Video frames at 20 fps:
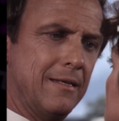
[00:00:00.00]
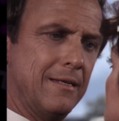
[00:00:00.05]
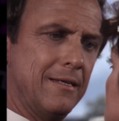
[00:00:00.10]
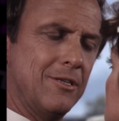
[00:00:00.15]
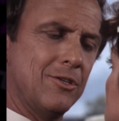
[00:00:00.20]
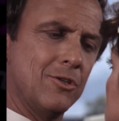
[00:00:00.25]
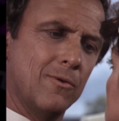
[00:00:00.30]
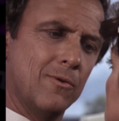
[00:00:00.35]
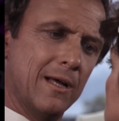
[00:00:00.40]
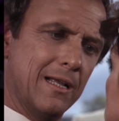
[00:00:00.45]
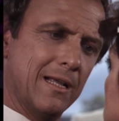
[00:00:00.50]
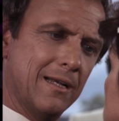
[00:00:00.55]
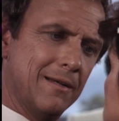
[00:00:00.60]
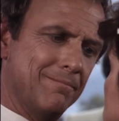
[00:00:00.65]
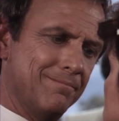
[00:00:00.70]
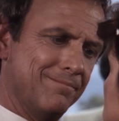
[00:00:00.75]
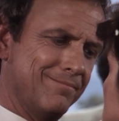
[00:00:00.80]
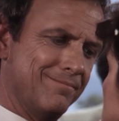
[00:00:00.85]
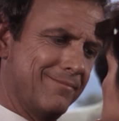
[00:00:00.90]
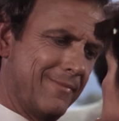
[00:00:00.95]
But he's
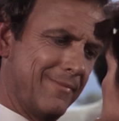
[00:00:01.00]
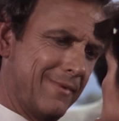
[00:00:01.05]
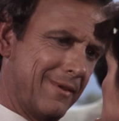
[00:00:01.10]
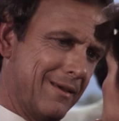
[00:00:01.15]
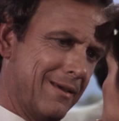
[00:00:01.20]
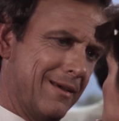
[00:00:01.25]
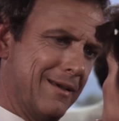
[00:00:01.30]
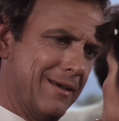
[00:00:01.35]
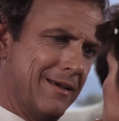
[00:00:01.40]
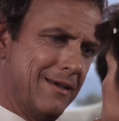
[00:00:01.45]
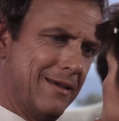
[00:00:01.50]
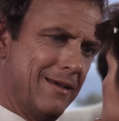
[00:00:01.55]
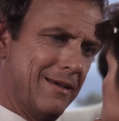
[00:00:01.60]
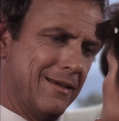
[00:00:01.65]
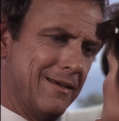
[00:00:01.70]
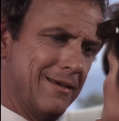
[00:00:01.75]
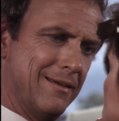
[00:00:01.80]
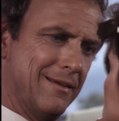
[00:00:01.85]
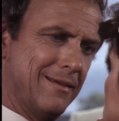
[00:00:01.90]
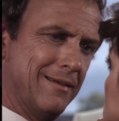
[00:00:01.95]
married.
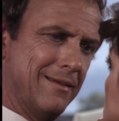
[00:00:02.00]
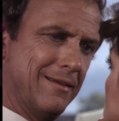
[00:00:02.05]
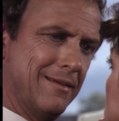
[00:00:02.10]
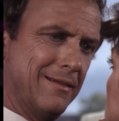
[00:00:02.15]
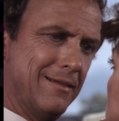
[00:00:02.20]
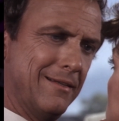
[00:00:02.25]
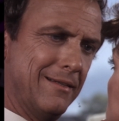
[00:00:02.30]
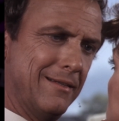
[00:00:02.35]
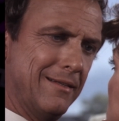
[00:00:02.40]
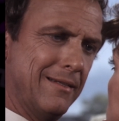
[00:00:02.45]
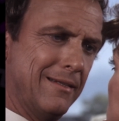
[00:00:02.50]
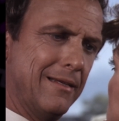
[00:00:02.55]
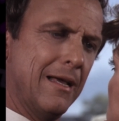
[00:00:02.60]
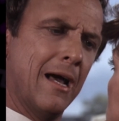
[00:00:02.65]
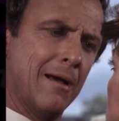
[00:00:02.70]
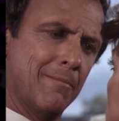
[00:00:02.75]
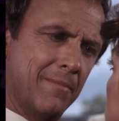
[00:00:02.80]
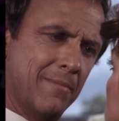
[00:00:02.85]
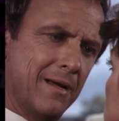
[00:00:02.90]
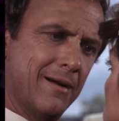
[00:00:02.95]
It just so happens,
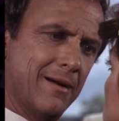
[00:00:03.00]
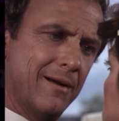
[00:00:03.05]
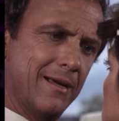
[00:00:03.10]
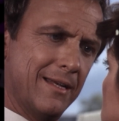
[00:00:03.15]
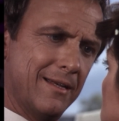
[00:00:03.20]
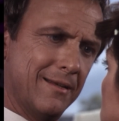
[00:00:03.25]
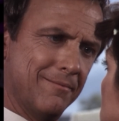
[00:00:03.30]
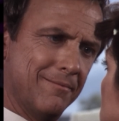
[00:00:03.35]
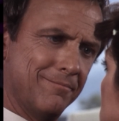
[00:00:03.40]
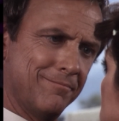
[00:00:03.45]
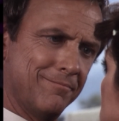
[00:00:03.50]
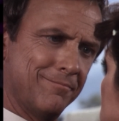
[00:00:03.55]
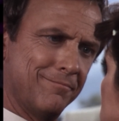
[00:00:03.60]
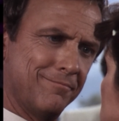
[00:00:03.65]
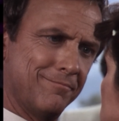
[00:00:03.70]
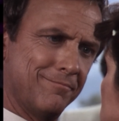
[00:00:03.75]
though, that he caught Sue Ellen